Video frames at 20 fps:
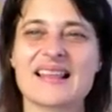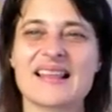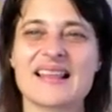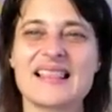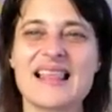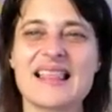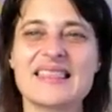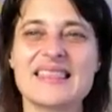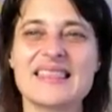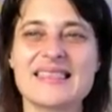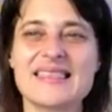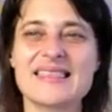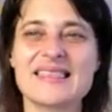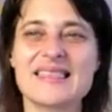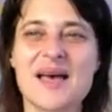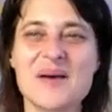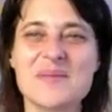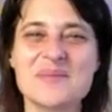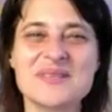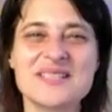Let the
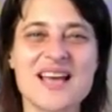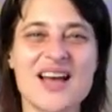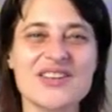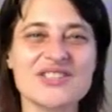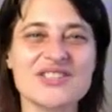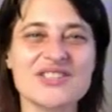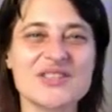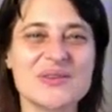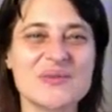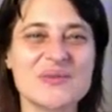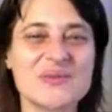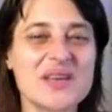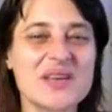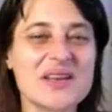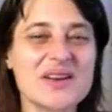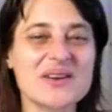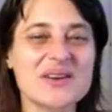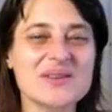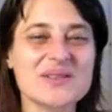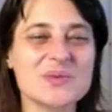thumb touch the
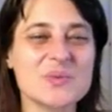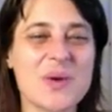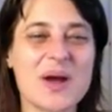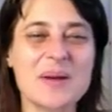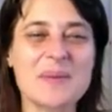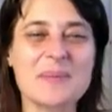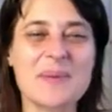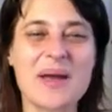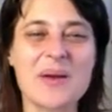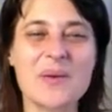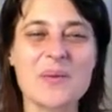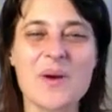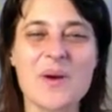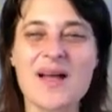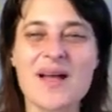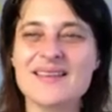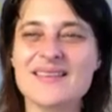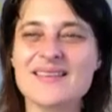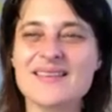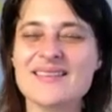fingers one by
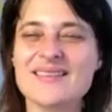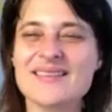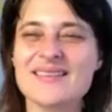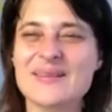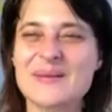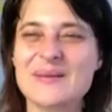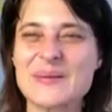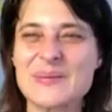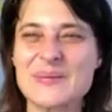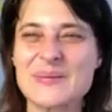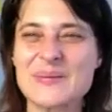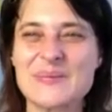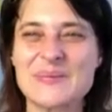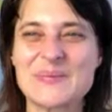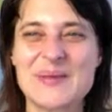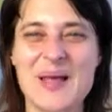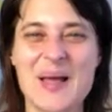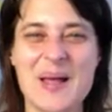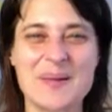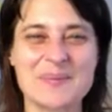one,
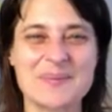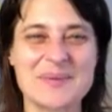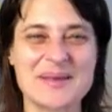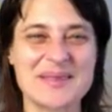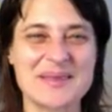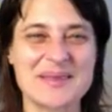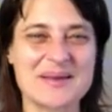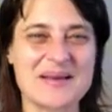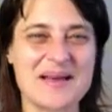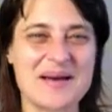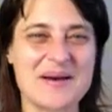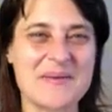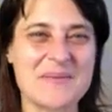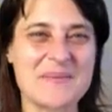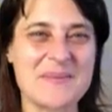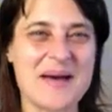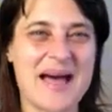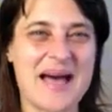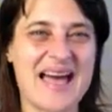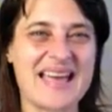helping the
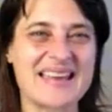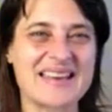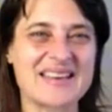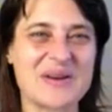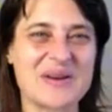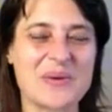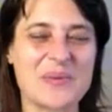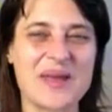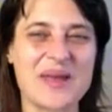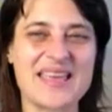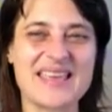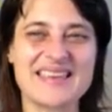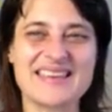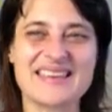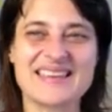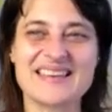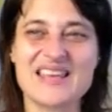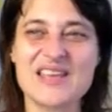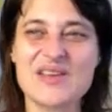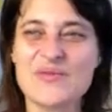mind
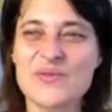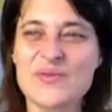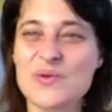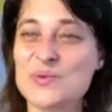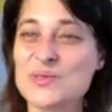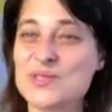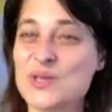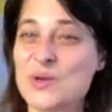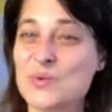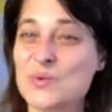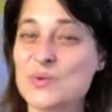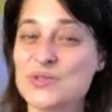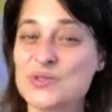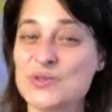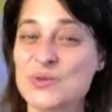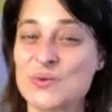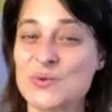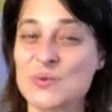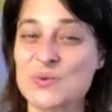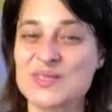awaken if you so
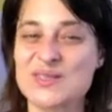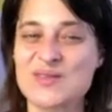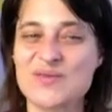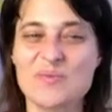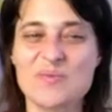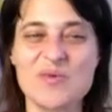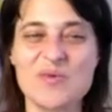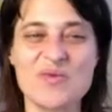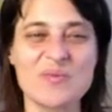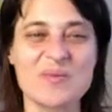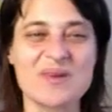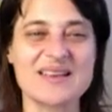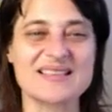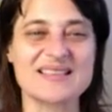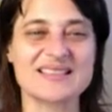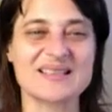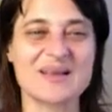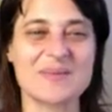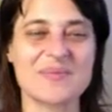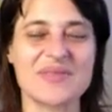choose. If movement
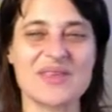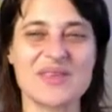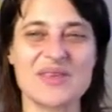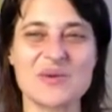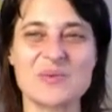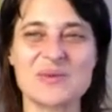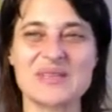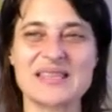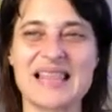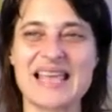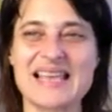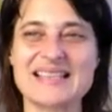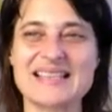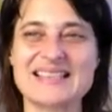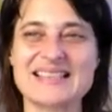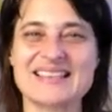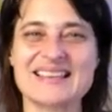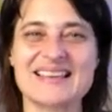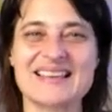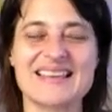is something you would like
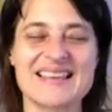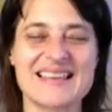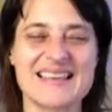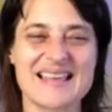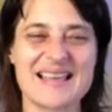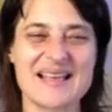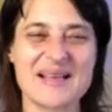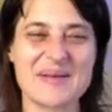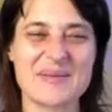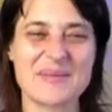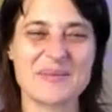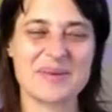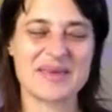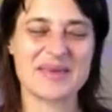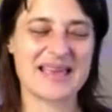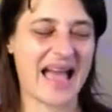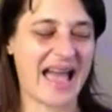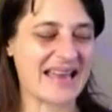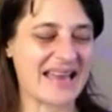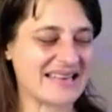to be
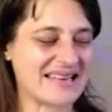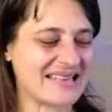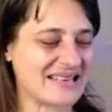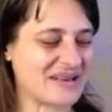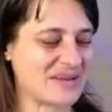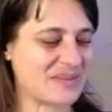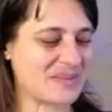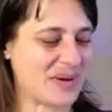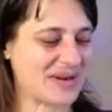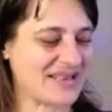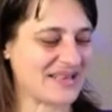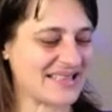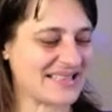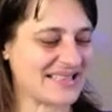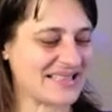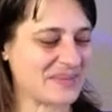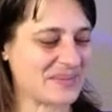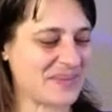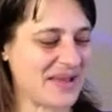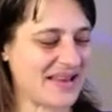guided in and
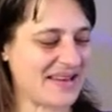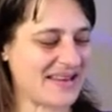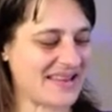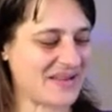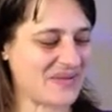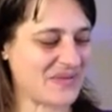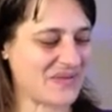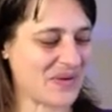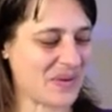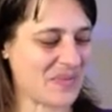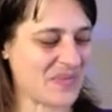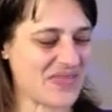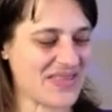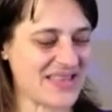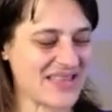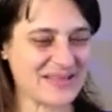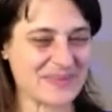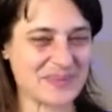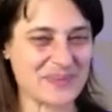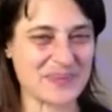participate in, from
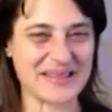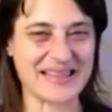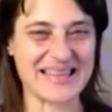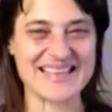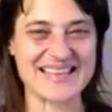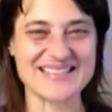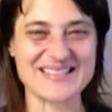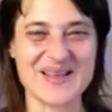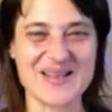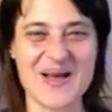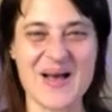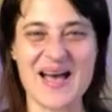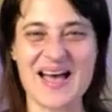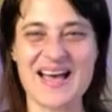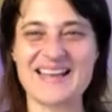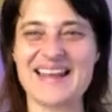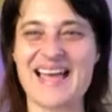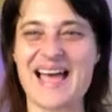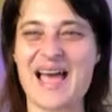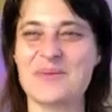this place
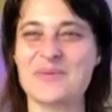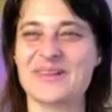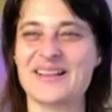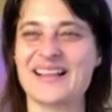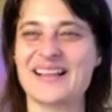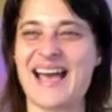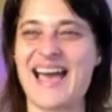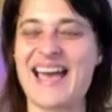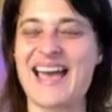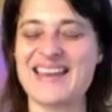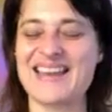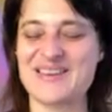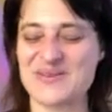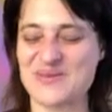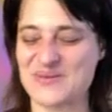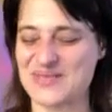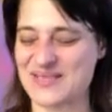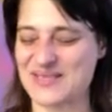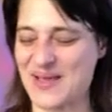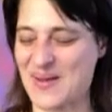on, I will guide
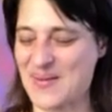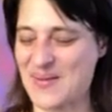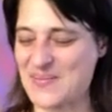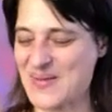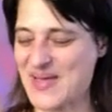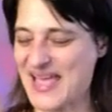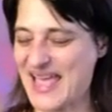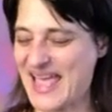you some